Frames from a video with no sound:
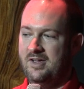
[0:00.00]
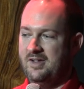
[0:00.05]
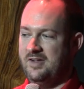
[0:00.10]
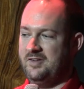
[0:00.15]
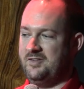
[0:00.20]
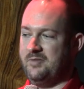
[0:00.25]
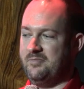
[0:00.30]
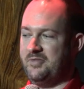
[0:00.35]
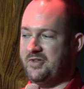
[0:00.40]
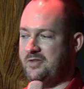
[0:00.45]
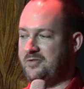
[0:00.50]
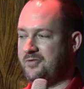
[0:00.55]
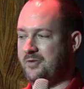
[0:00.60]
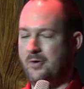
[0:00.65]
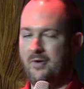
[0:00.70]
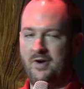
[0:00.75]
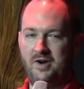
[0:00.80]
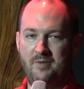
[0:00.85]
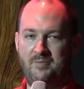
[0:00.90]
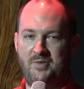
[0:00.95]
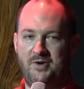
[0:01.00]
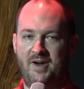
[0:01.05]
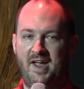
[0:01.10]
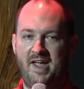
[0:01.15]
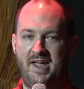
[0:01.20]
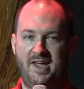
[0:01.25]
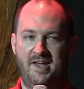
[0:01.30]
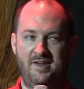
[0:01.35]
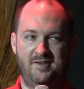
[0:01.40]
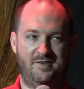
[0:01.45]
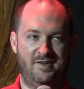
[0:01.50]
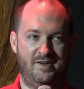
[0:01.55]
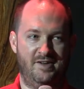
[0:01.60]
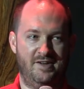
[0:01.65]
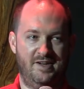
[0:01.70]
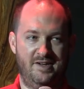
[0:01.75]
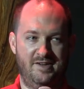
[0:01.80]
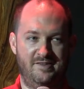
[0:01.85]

simply throwing up your hands and